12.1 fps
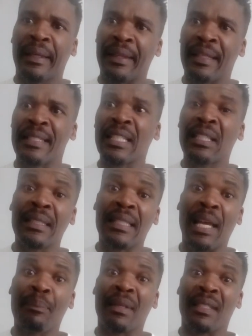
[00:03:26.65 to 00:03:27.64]
And the second
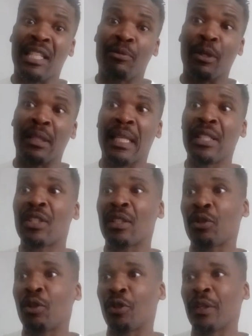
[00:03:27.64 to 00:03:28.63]
type is
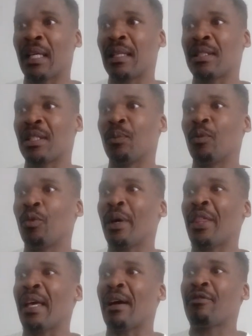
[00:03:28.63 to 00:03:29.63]
exploitation colonialism,
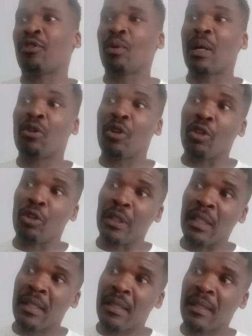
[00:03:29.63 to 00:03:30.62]
where there are fewer
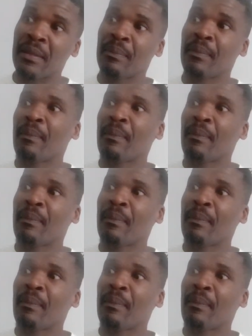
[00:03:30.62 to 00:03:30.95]
colonists